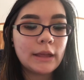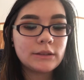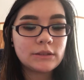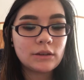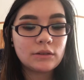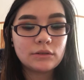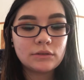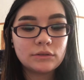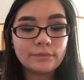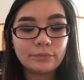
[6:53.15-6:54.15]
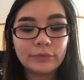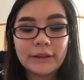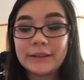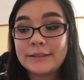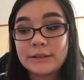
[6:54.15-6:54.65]
So
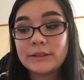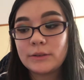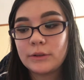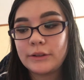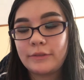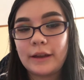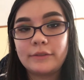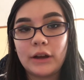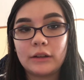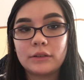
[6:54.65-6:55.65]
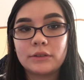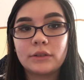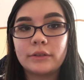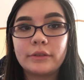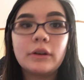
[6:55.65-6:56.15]
this is only $5.
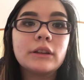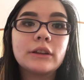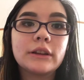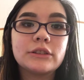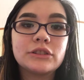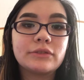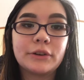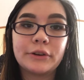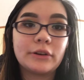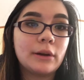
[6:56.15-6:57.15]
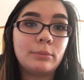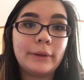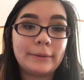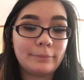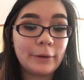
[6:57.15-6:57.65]
So if you are looking just for
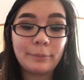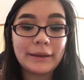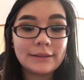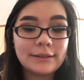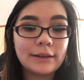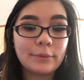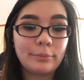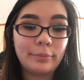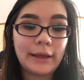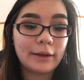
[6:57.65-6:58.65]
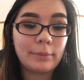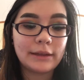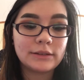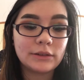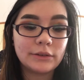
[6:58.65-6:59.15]
a basic black
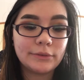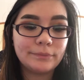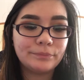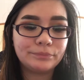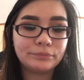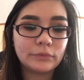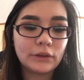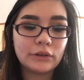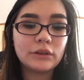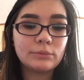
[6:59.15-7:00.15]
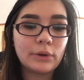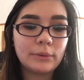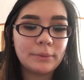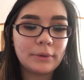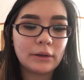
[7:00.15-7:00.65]
pencil, you can
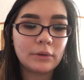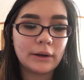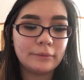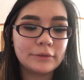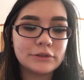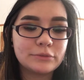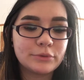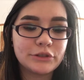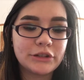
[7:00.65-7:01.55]
probably pick one up for super